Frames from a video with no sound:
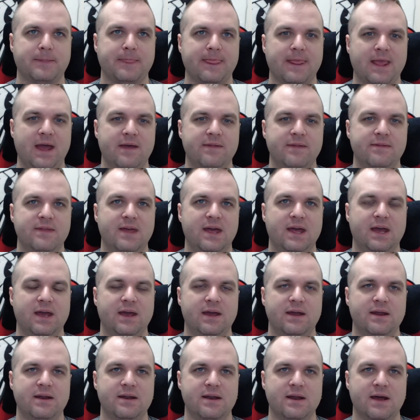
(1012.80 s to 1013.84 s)
And
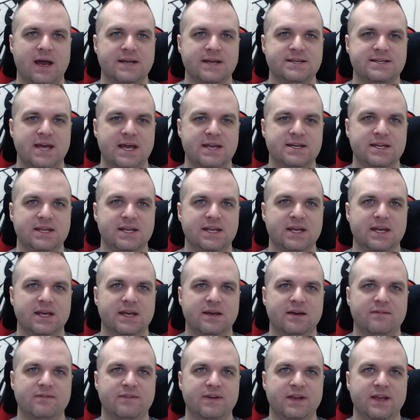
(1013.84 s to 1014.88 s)
then I tend to
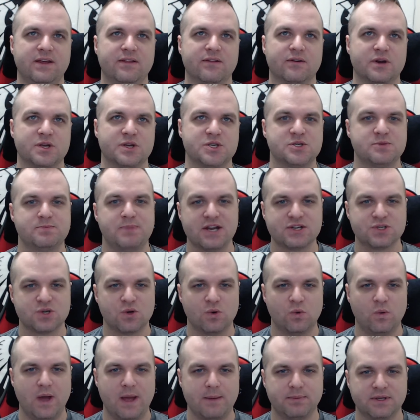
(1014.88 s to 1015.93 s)
give either a special
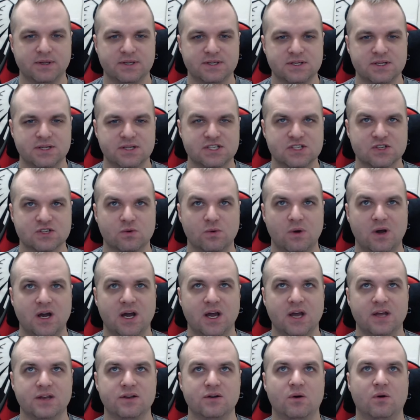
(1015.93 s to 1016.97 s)
weapon to the
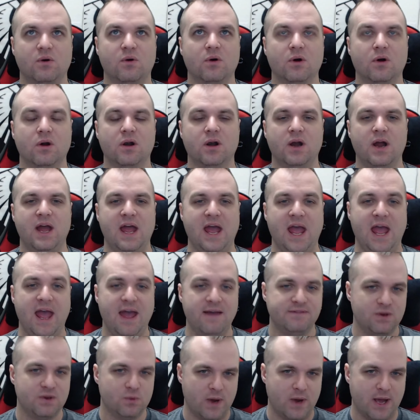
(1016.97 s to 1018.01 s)
squad or a
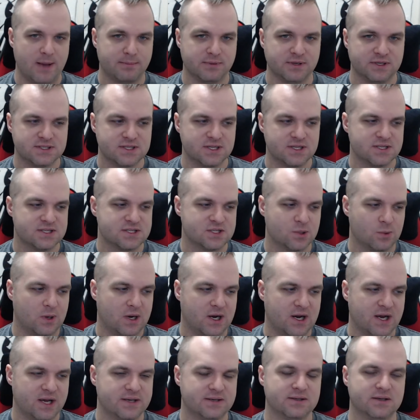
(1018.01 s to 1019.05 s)
heavy weapon to the
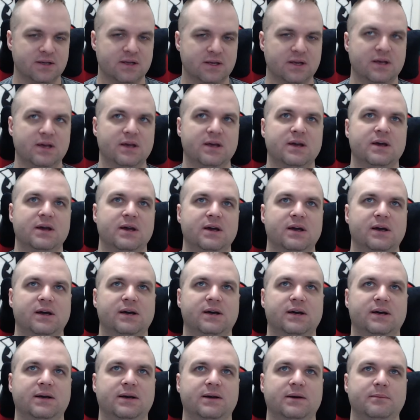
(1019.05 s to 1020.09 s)
squad.
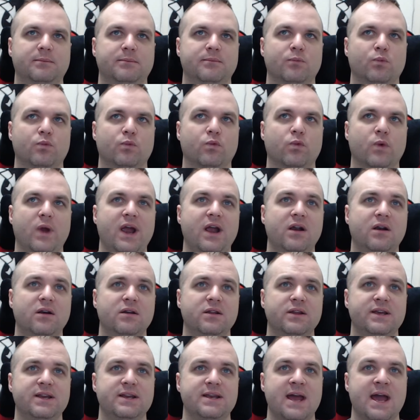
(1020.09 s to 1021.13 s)

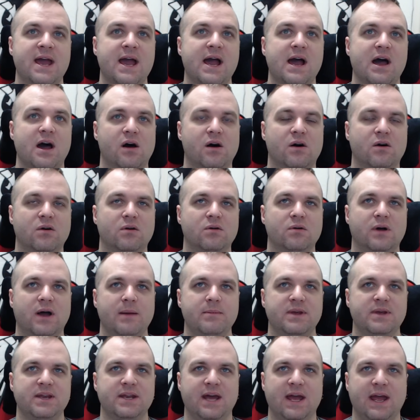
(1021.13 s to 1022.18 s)
Rarely now, I
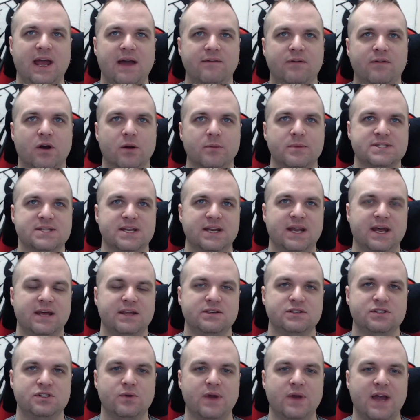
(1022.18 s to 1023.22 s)
mean, I have armies
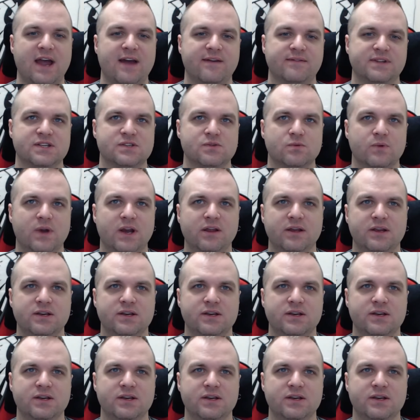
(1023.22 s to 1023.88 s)
that do have this. Rarely